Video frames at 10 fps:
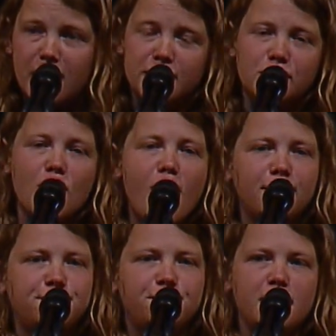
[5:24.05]
And
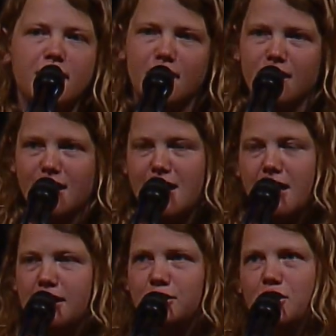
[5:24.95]
your fear
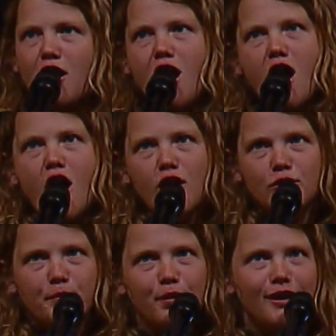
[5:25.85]
and your
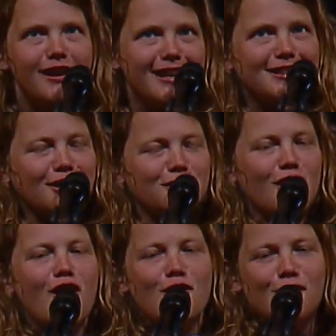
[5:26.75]
hope is as
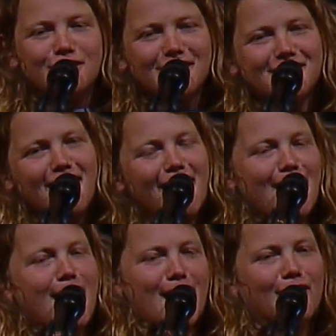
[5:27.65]
old as the
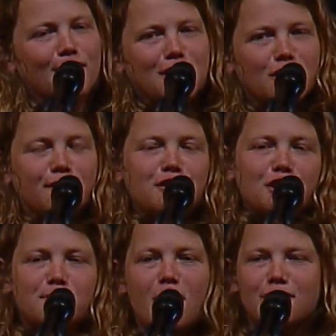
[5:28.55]
language of
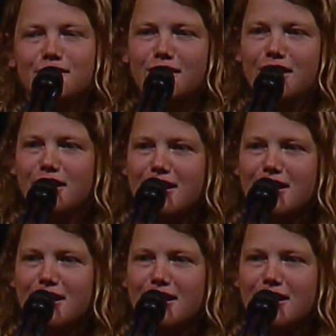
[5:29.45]
smoke,